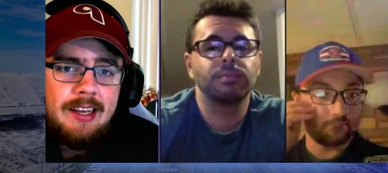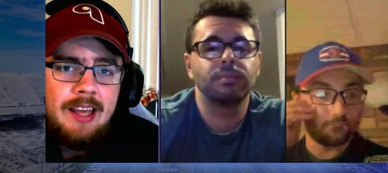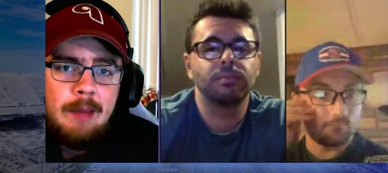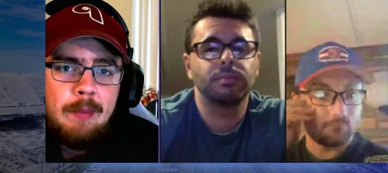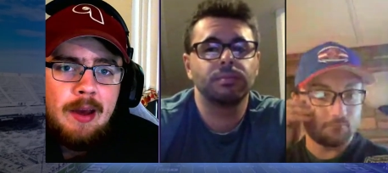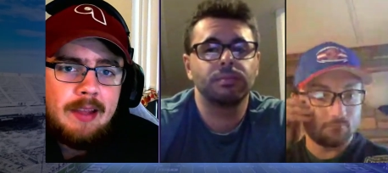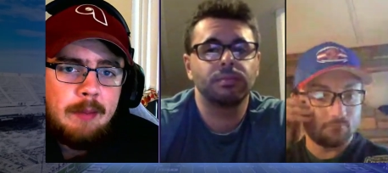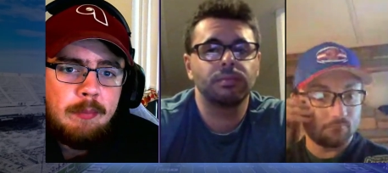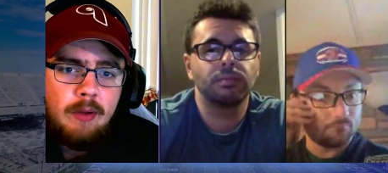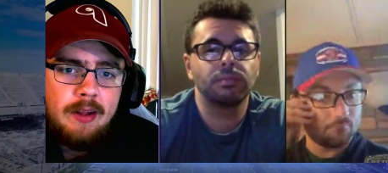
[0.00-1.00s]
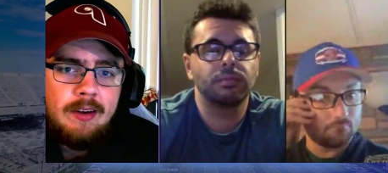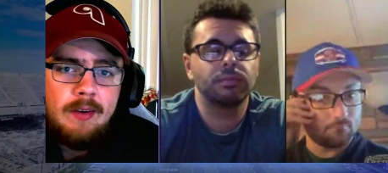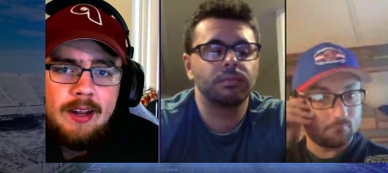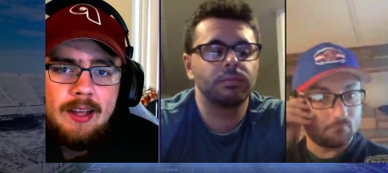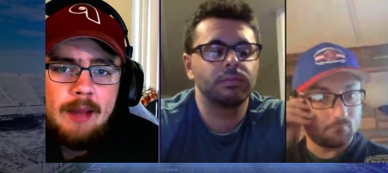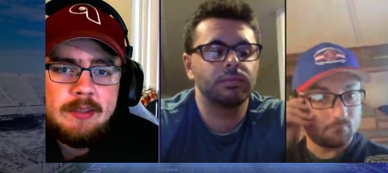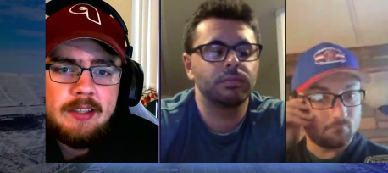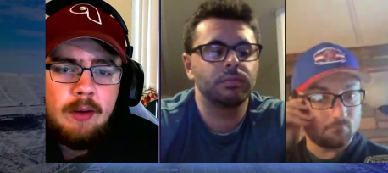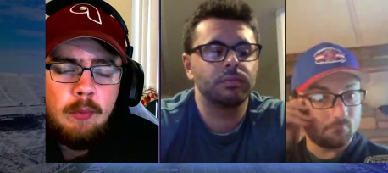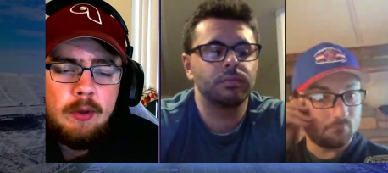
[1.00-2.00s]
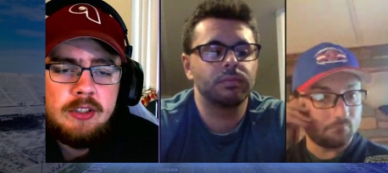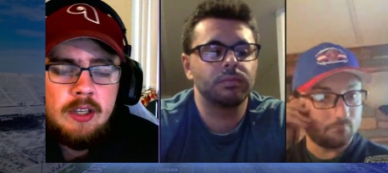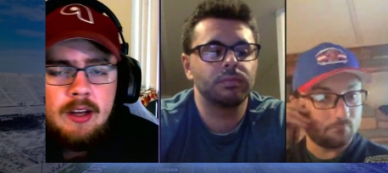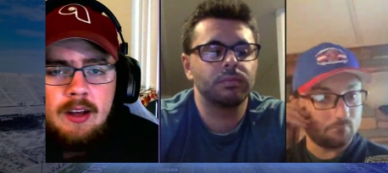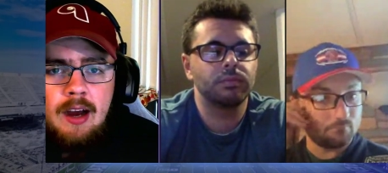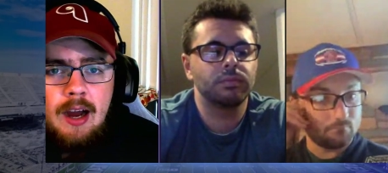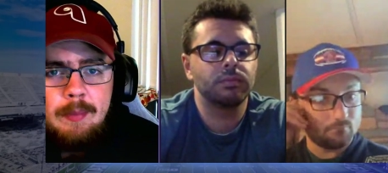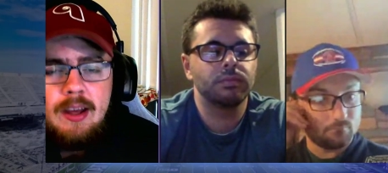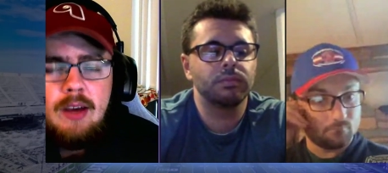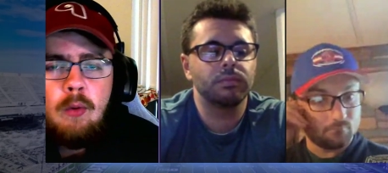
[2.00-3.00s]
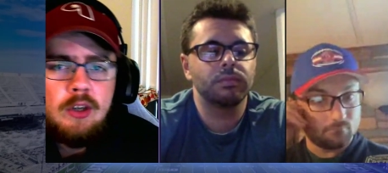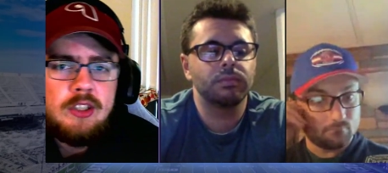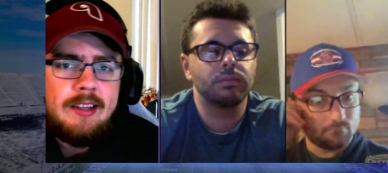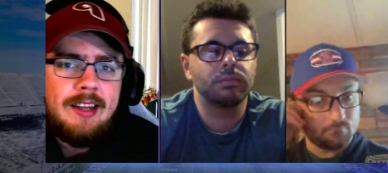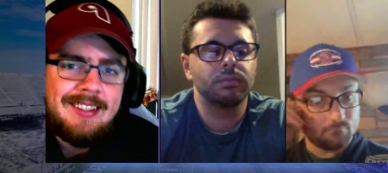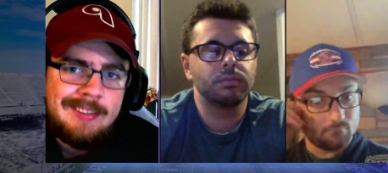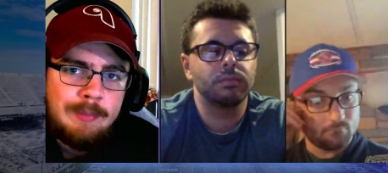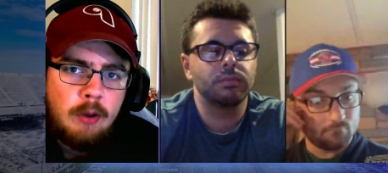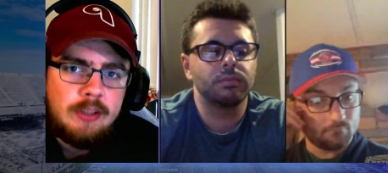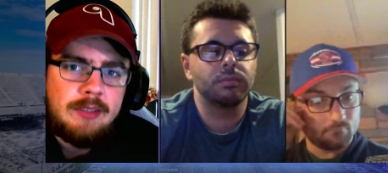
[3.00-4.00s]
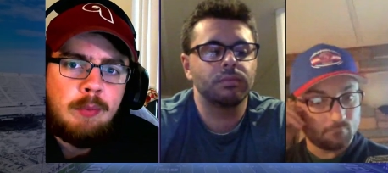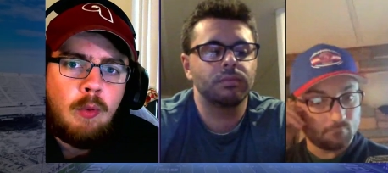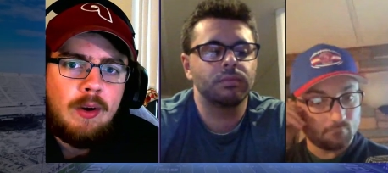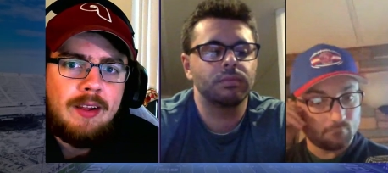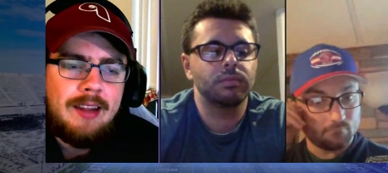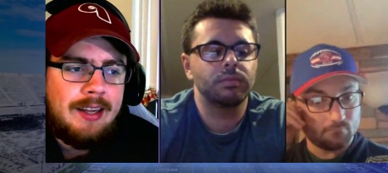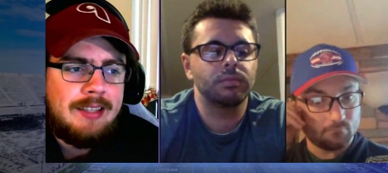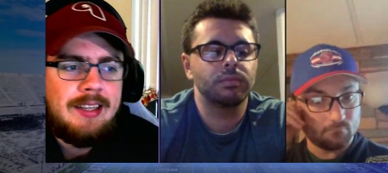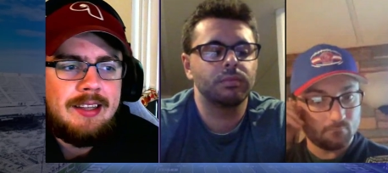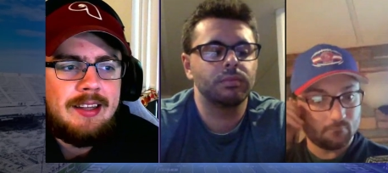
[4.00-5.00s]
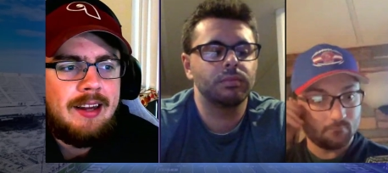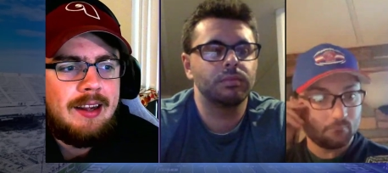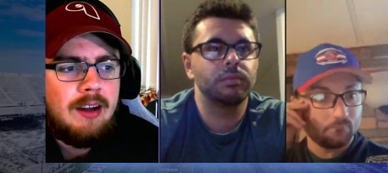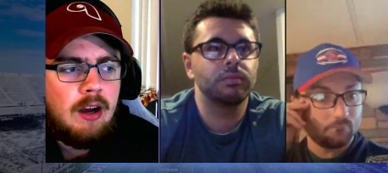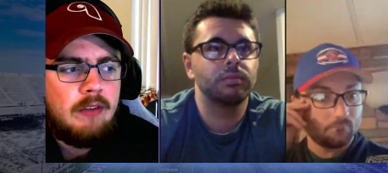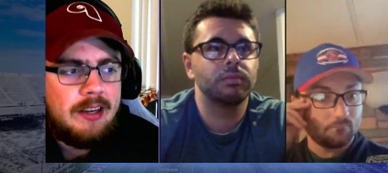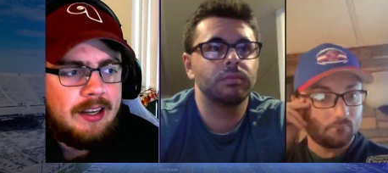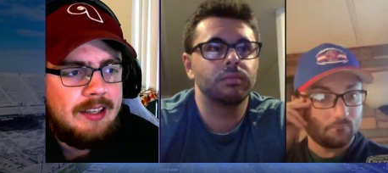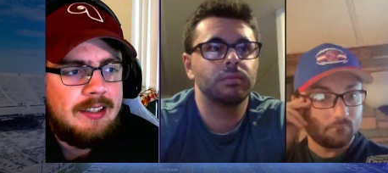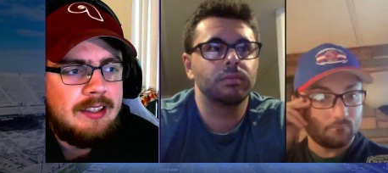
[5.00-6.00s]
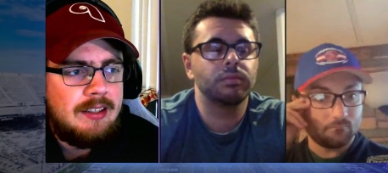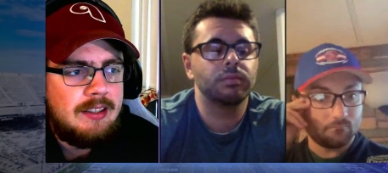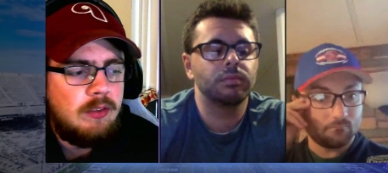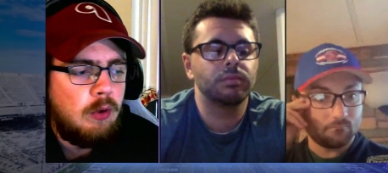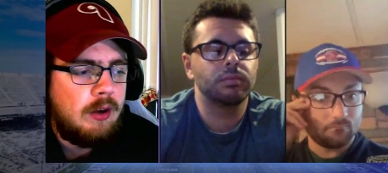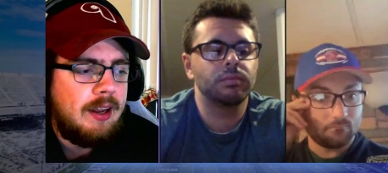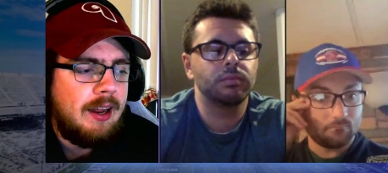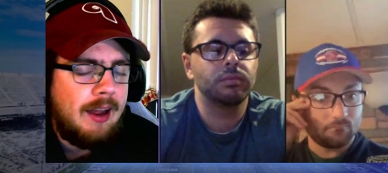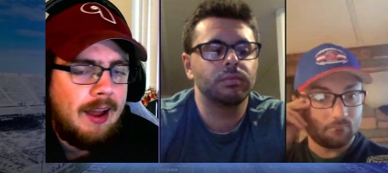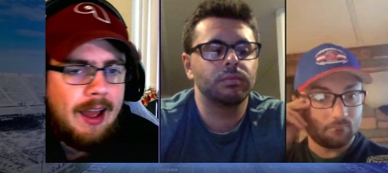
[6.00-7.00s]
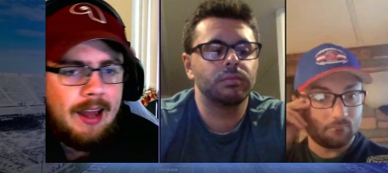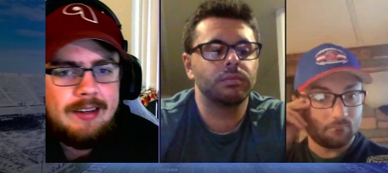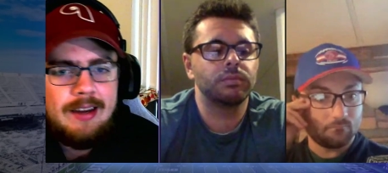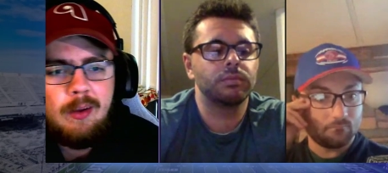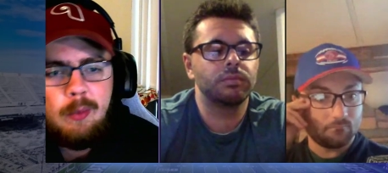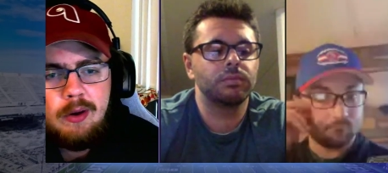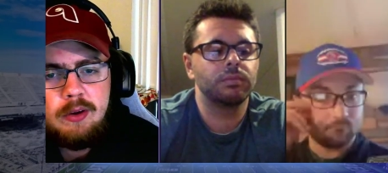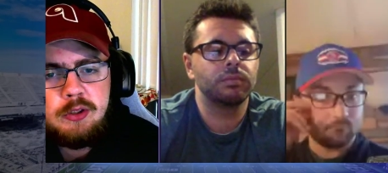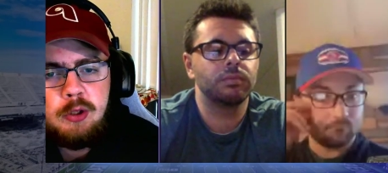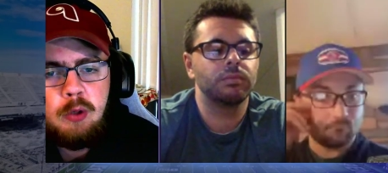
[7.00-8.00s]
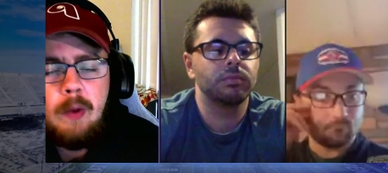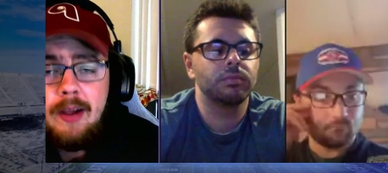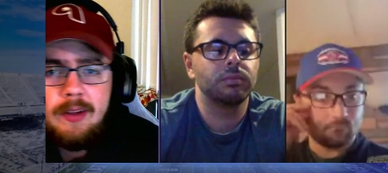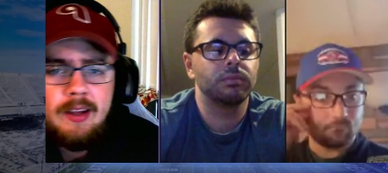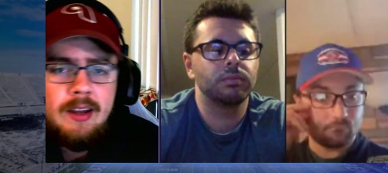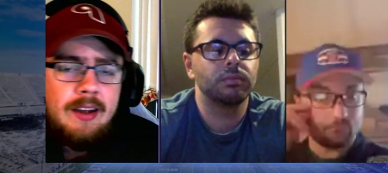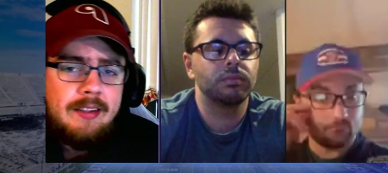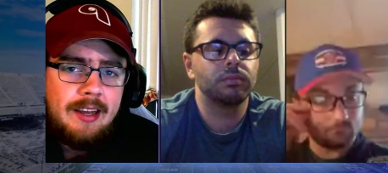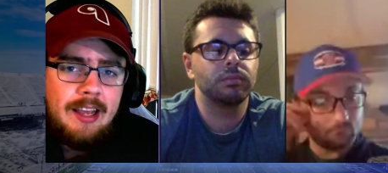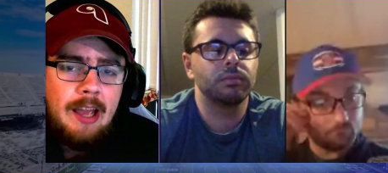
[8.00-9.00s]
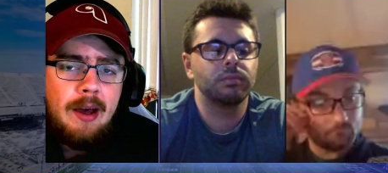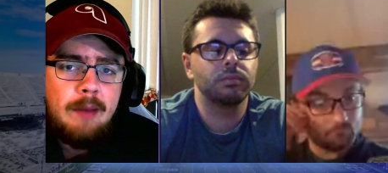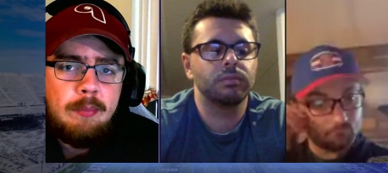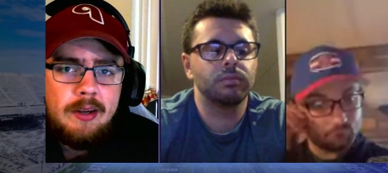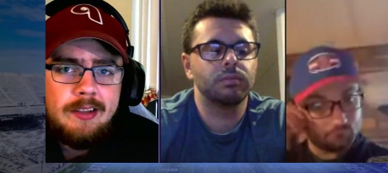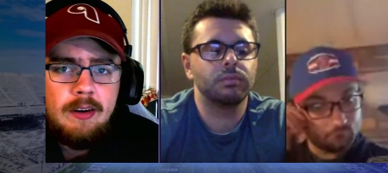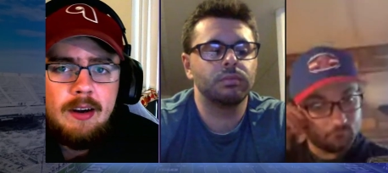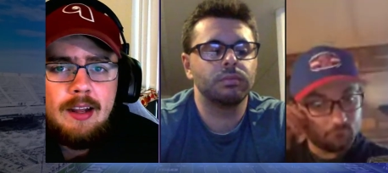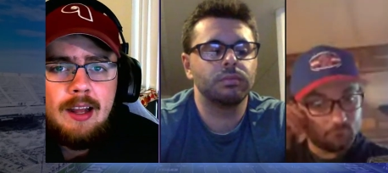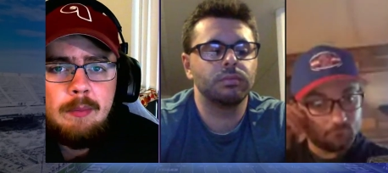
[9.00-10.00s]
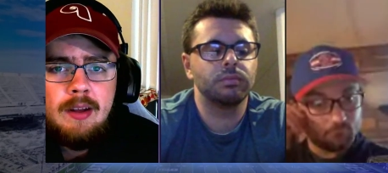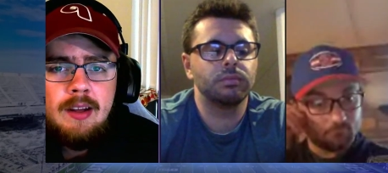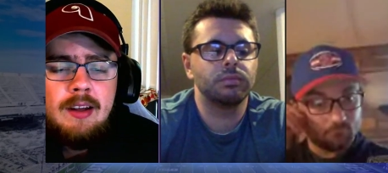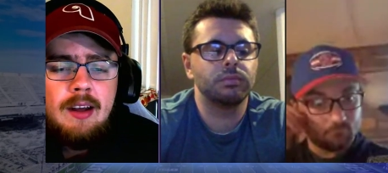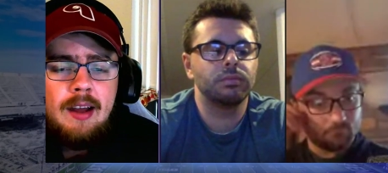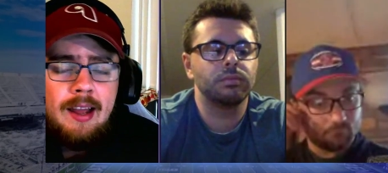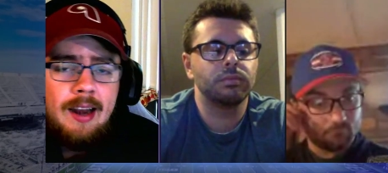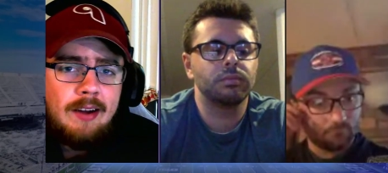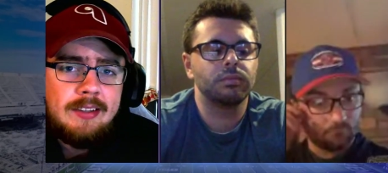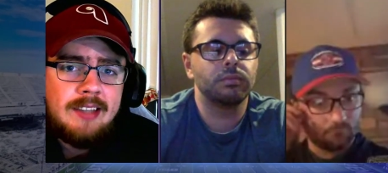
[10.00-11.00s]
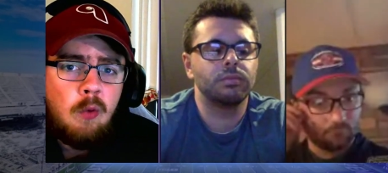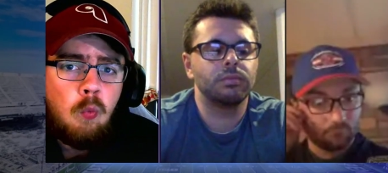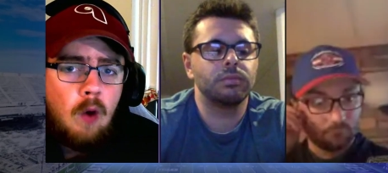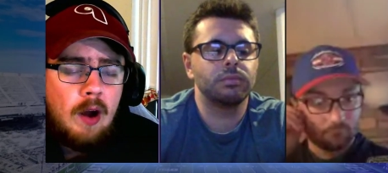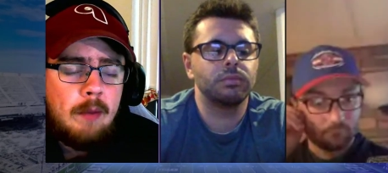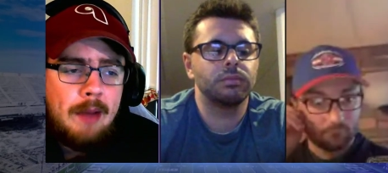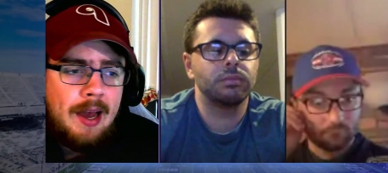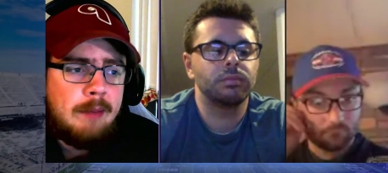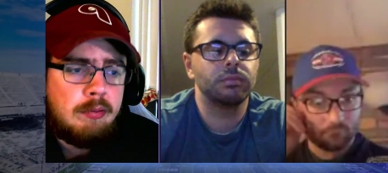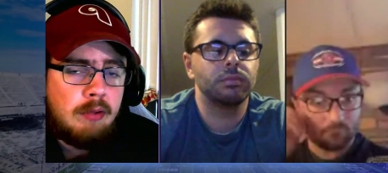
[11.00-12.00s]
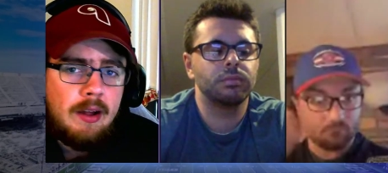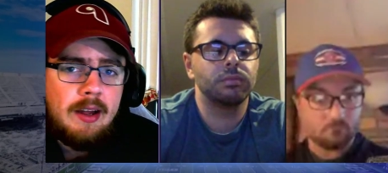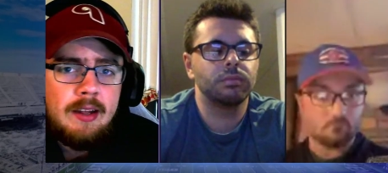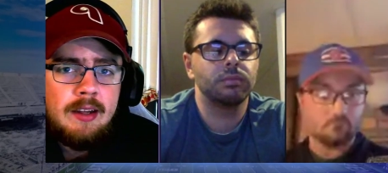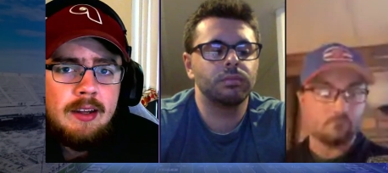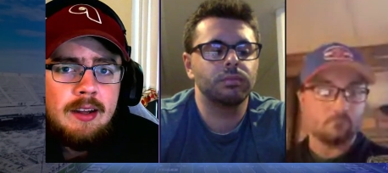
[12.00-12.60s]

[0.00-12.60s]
Speaker 1: they came out, they played their A game today, which I mean, which I think is most important. They didn't take the day off. They didn't look at Delaware too lightly. They came out, played their A game, and outside one bad play,